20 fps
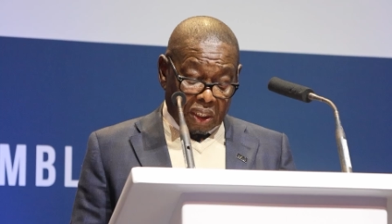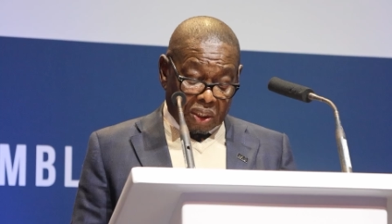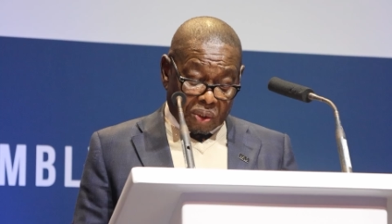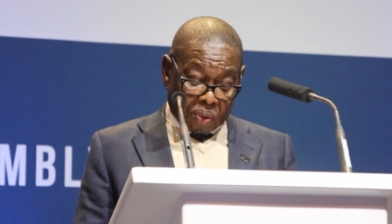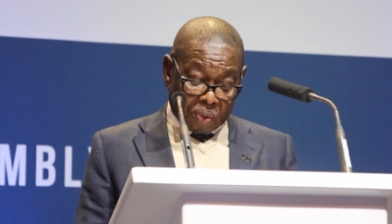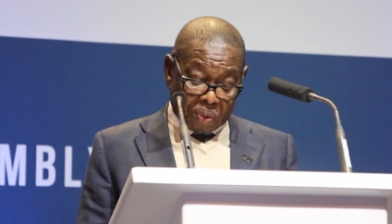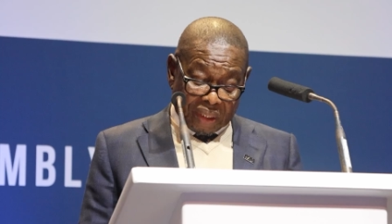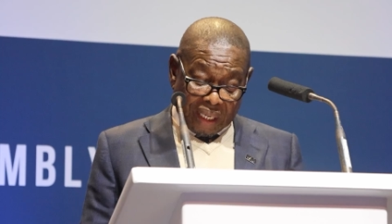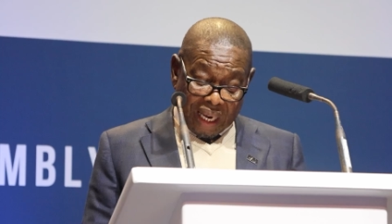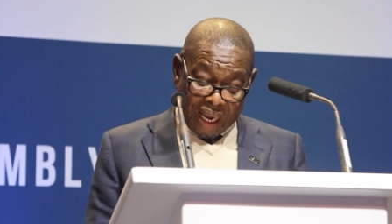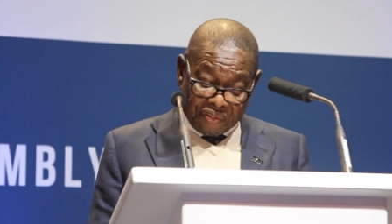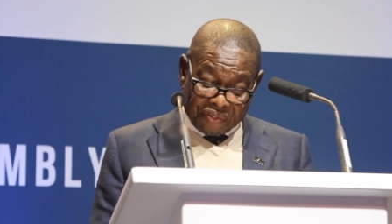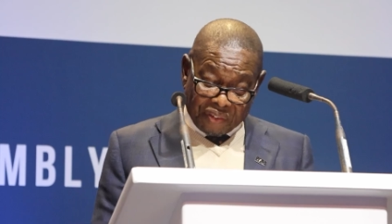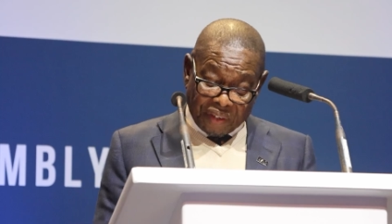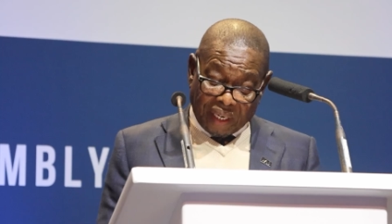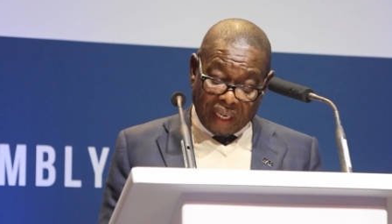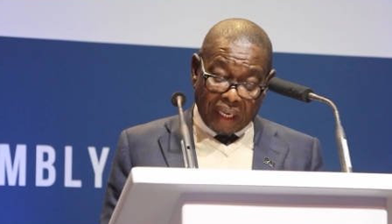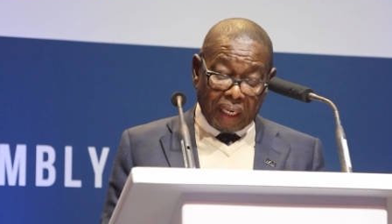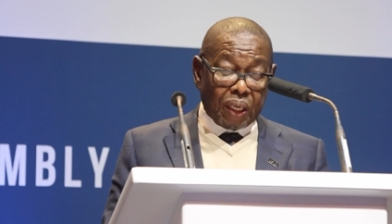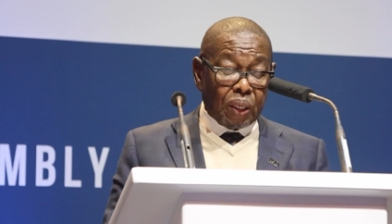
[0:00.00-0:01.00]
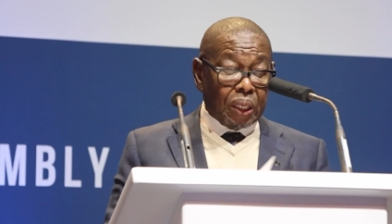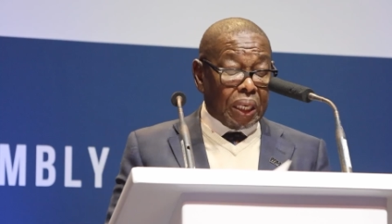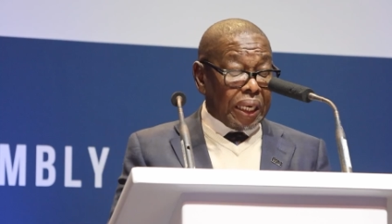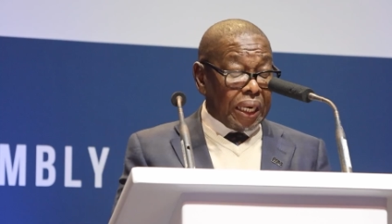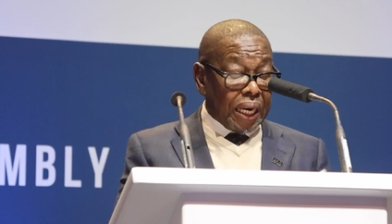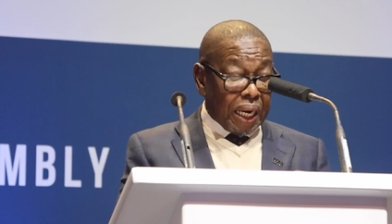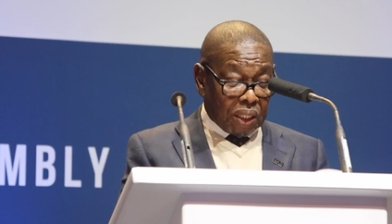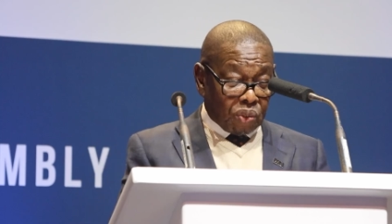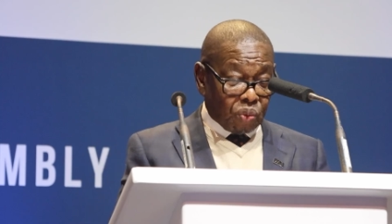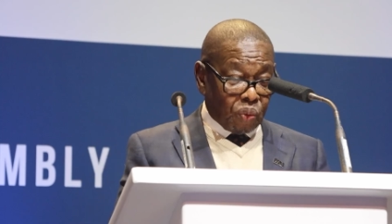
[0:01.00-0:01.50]
through the
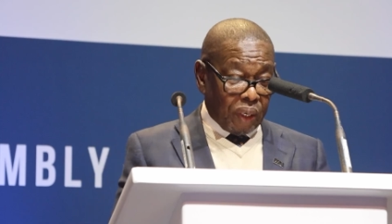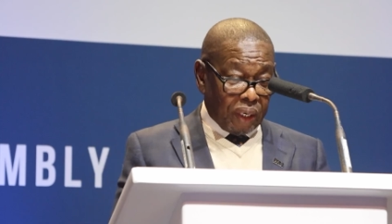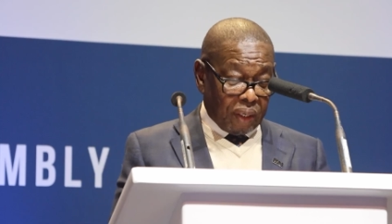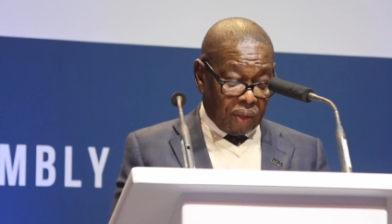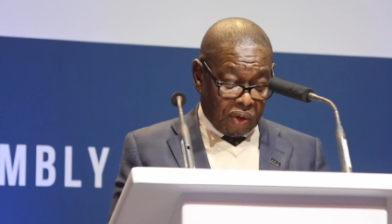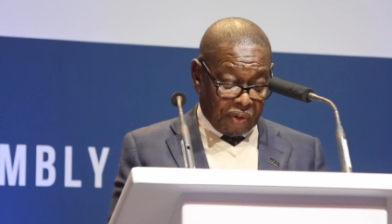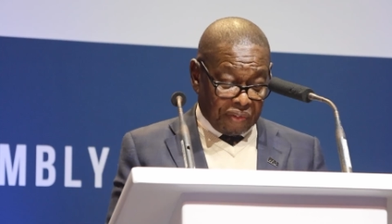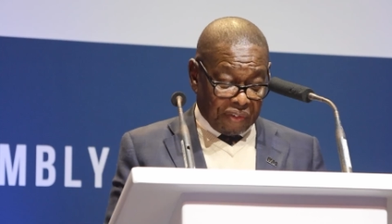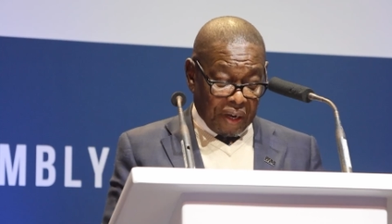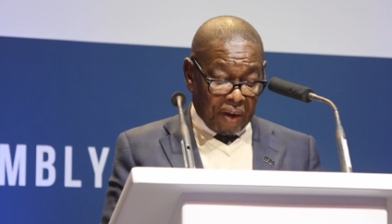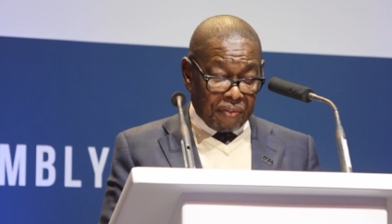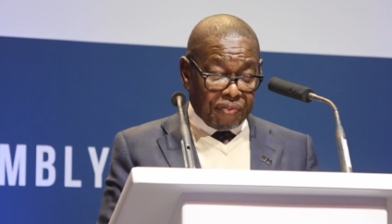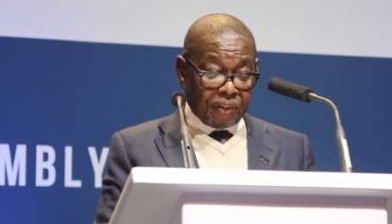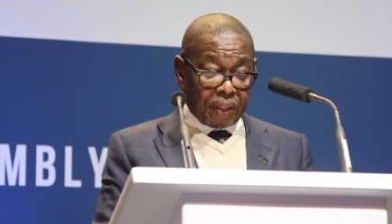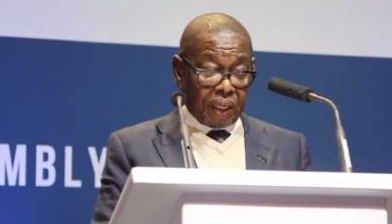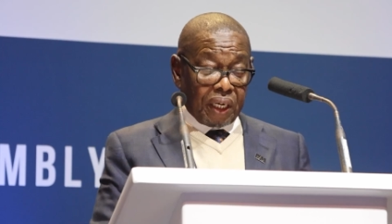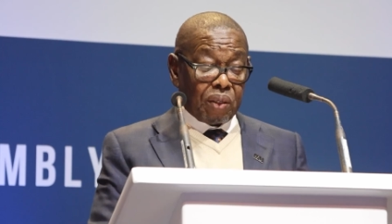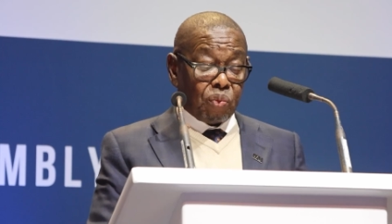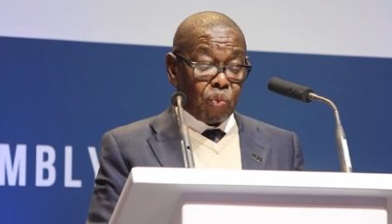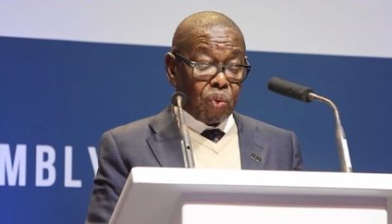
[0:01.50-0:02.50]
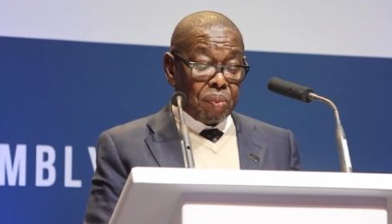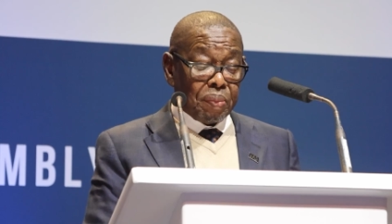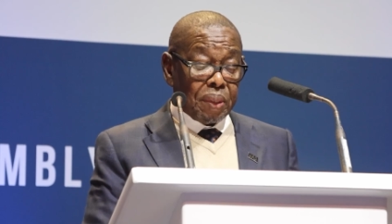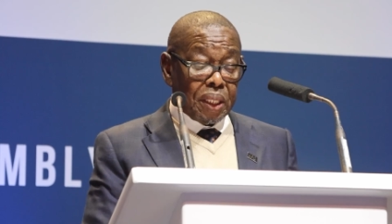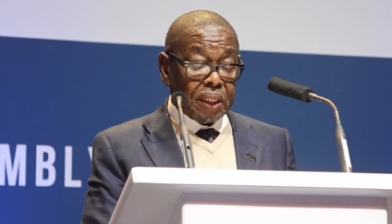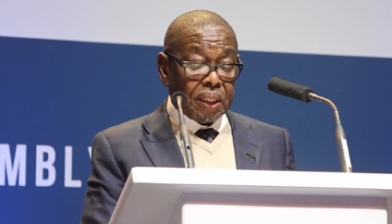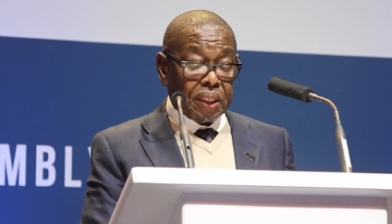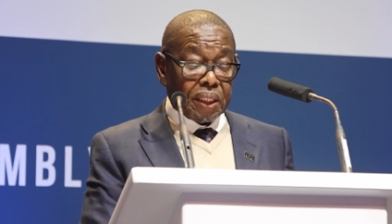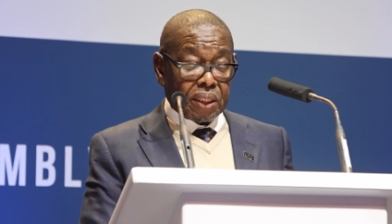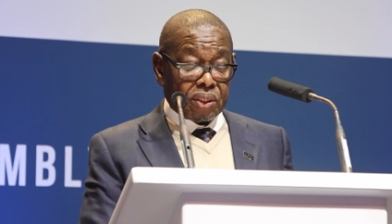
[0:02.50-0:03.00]
African Network of African
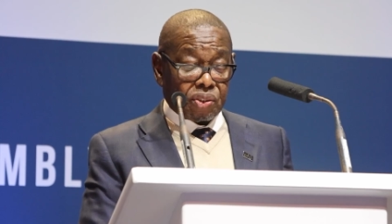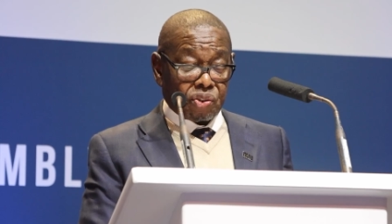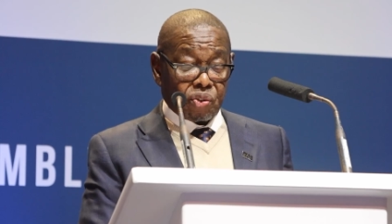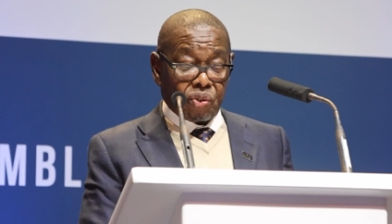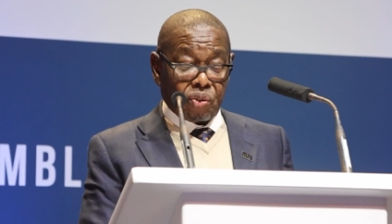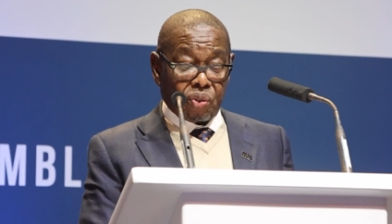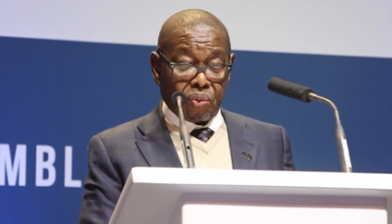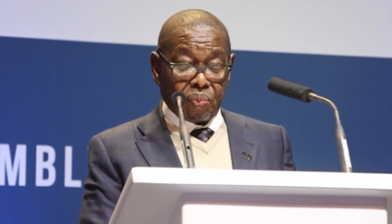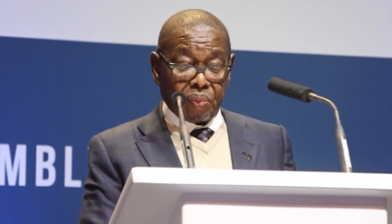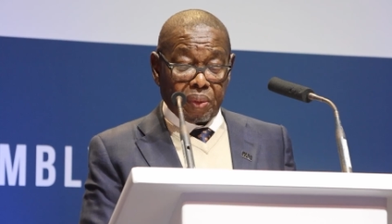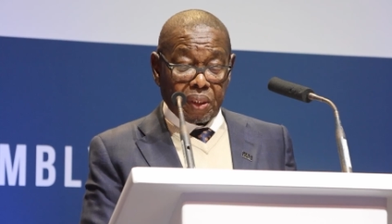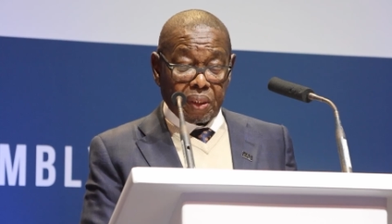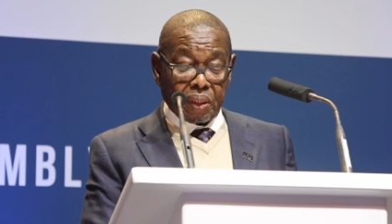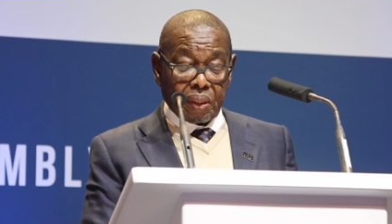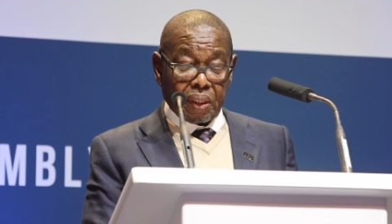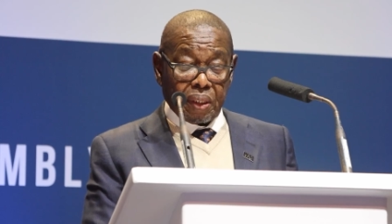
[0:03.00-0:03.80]
Women in Astronomy.